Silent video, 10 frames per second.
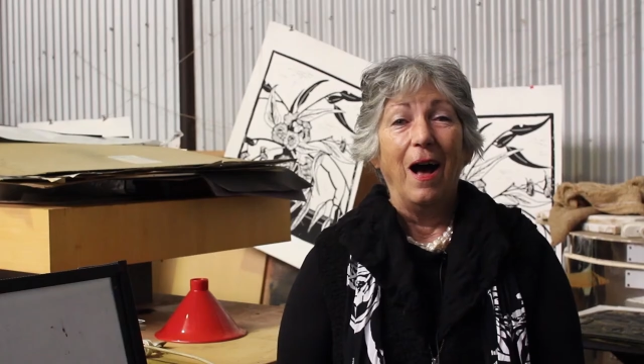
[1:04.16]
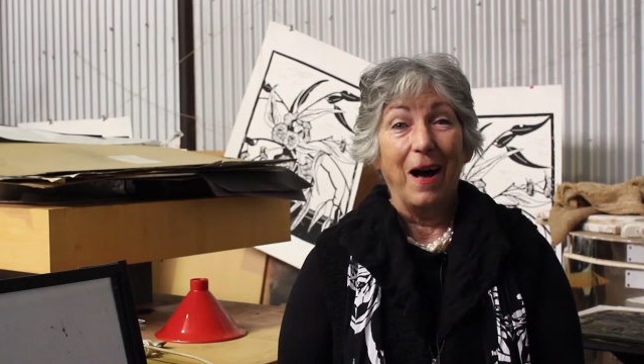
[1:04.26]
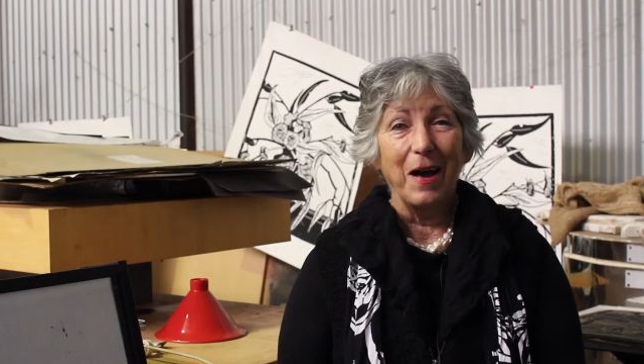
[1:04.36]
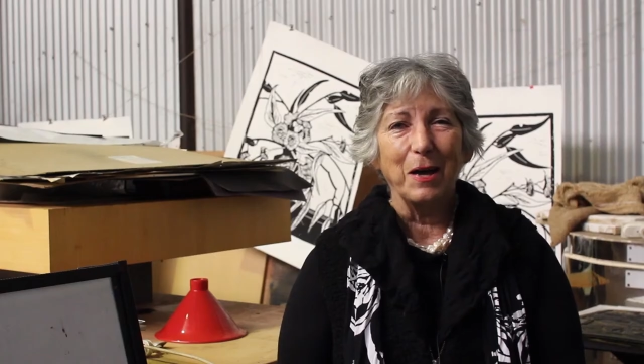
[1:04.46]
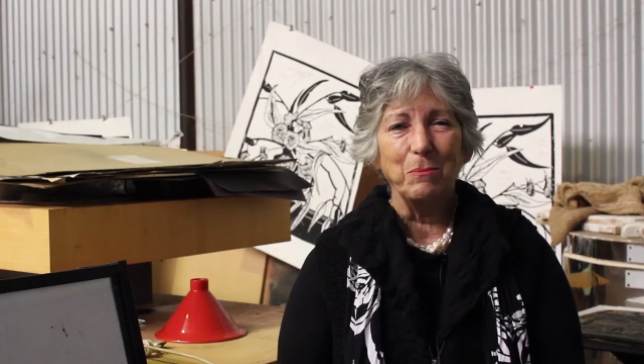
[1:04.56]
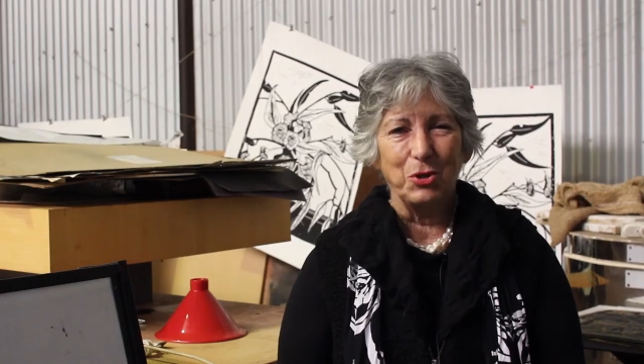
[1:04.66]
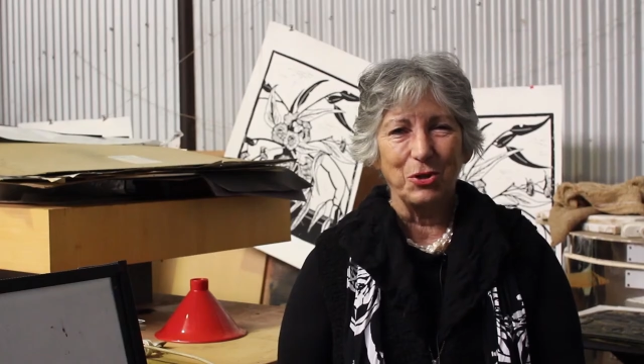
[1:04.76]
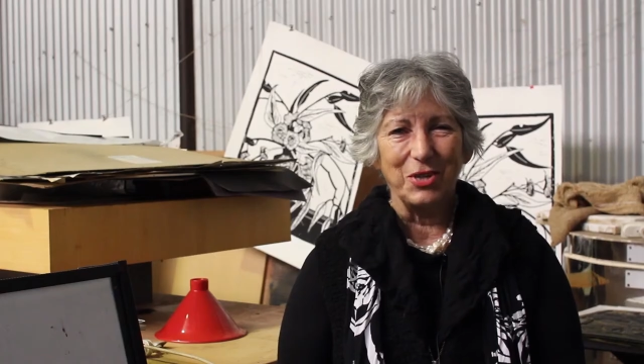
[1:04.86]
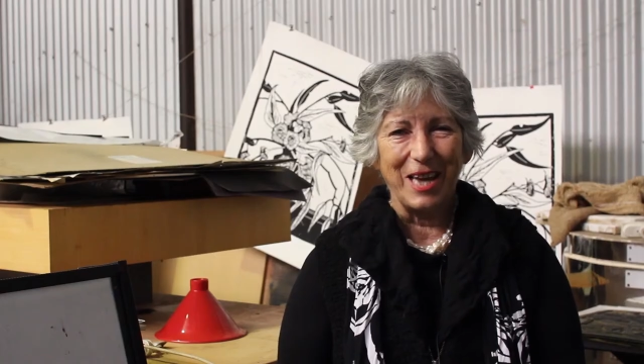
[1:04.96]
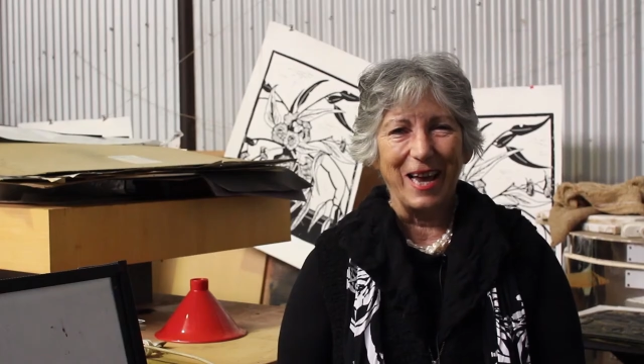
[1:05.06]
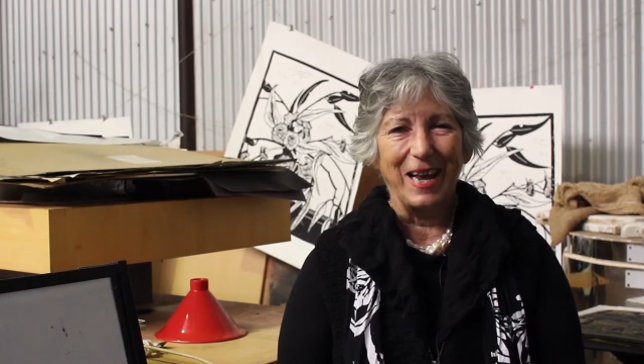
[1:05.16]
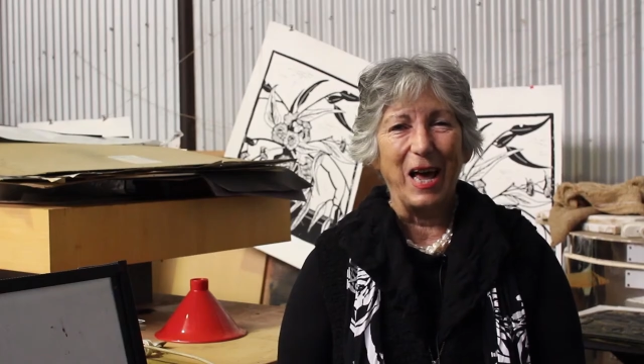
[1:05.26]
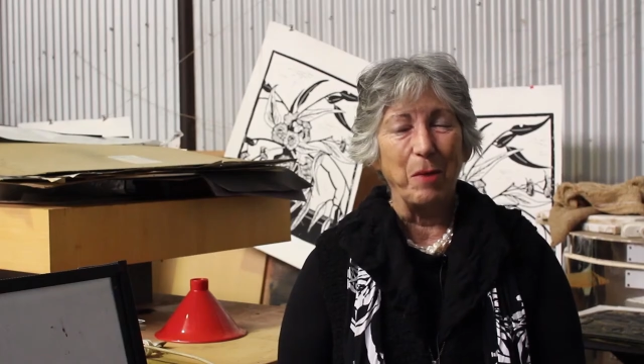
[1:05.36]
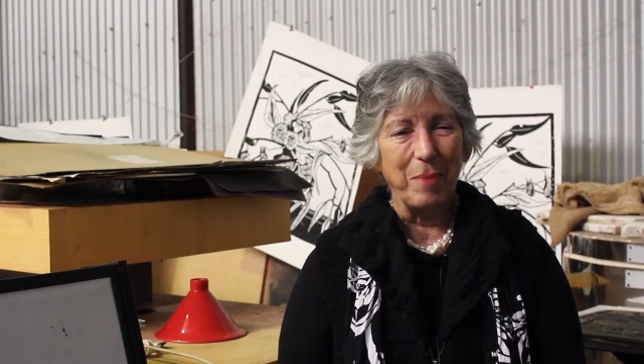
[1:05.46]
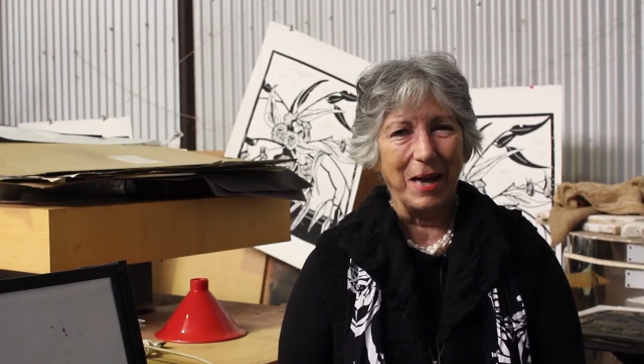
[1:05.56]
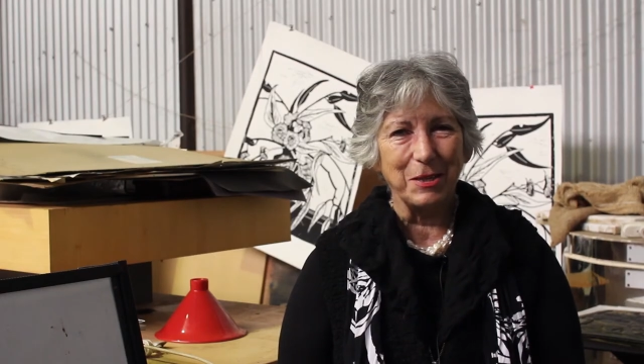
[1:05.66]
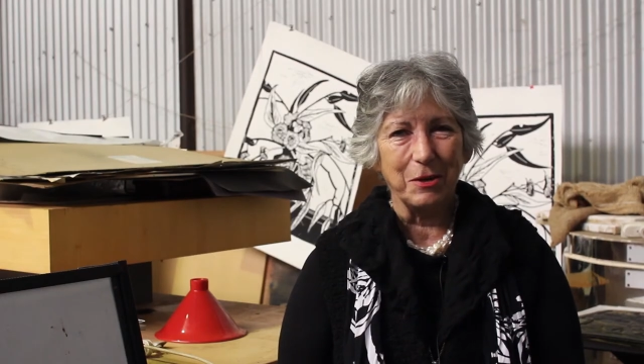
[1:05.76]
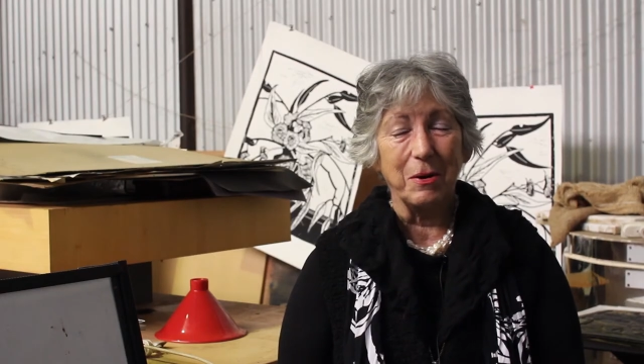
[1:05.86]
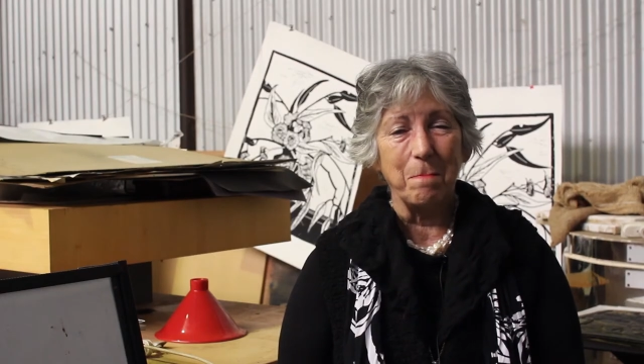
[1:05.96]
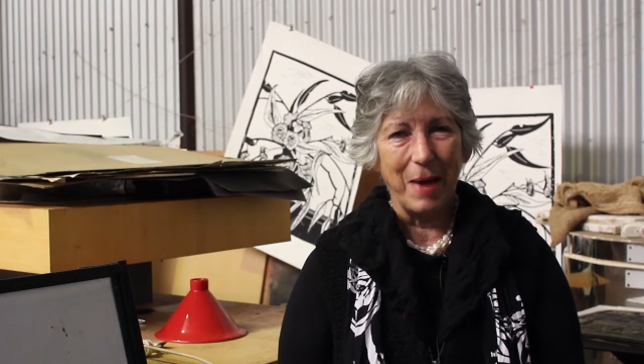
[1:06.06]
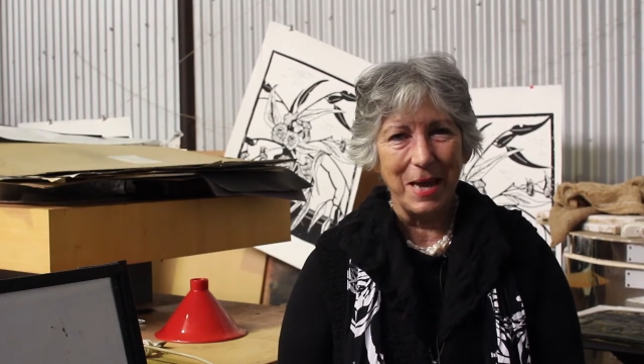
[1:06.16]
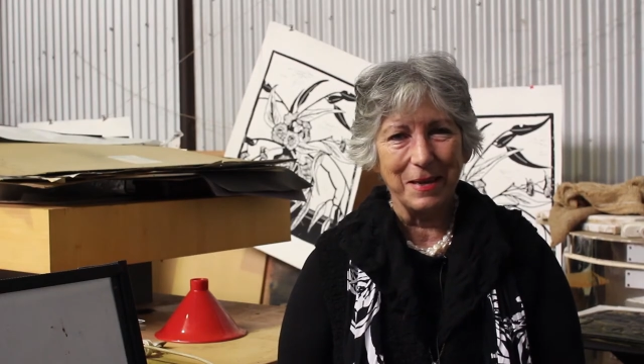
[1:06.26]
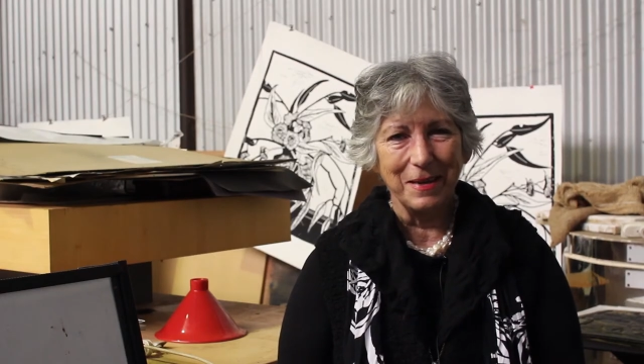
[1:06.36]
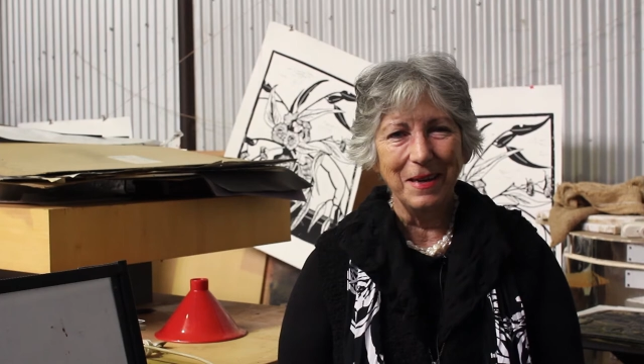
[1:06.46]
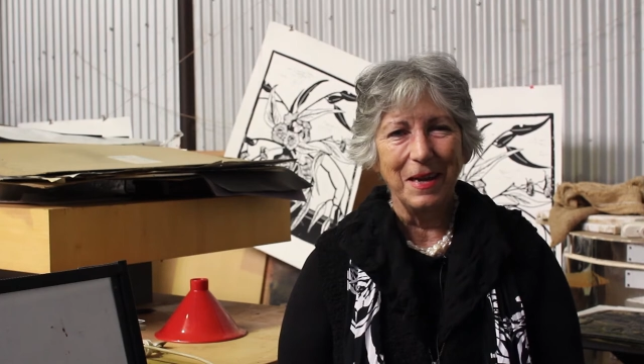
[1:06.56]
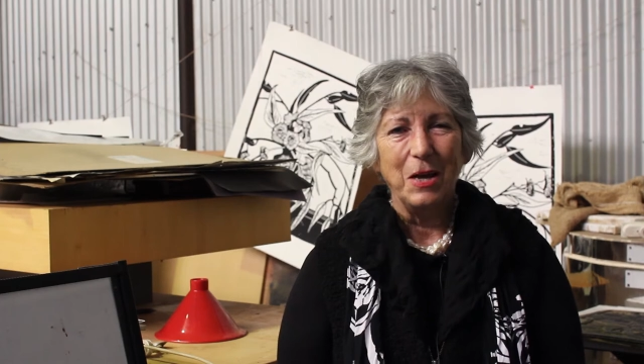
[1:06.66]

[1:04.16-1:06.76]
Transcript: Hi, I'm Jude Taylor, ambassador and maker.